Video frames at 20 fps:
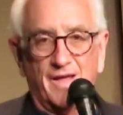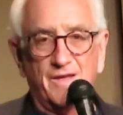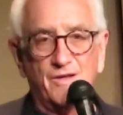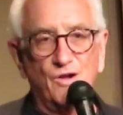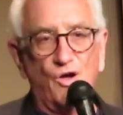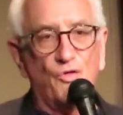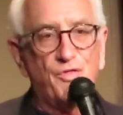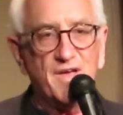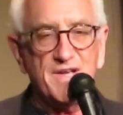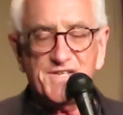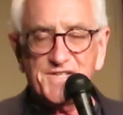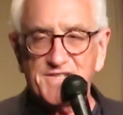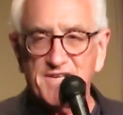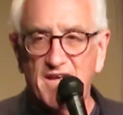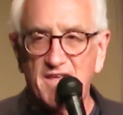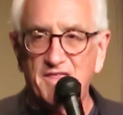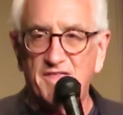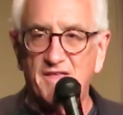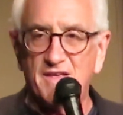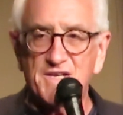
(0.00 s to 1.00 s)
You know, they
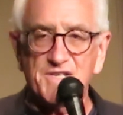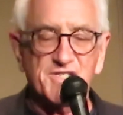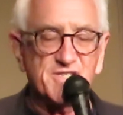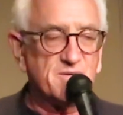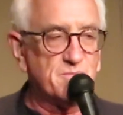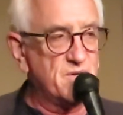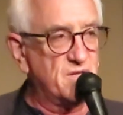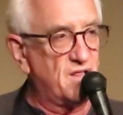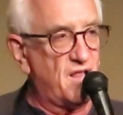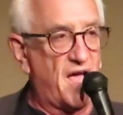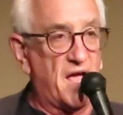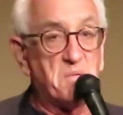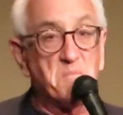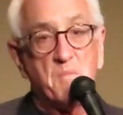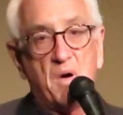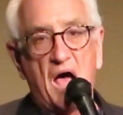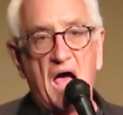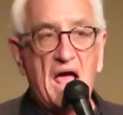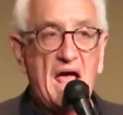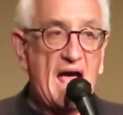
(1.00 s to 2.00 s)
say things to me
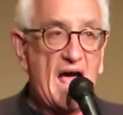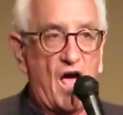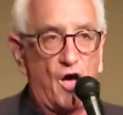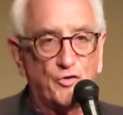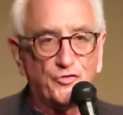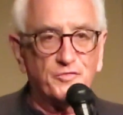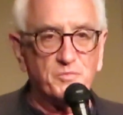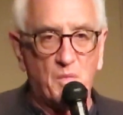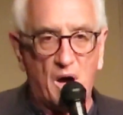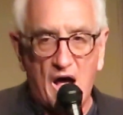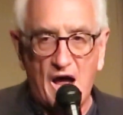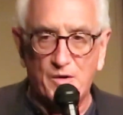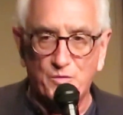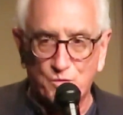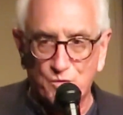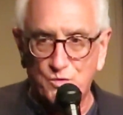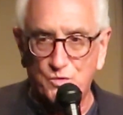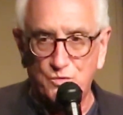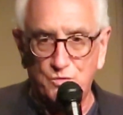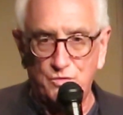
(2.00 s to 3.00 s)
like, "My house, my
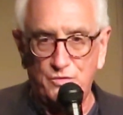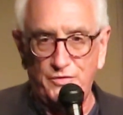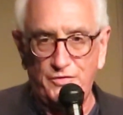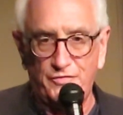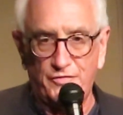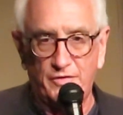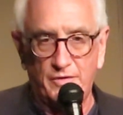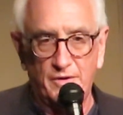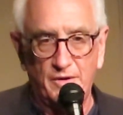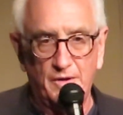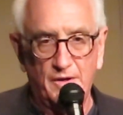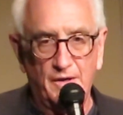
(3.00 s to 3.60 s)
rules.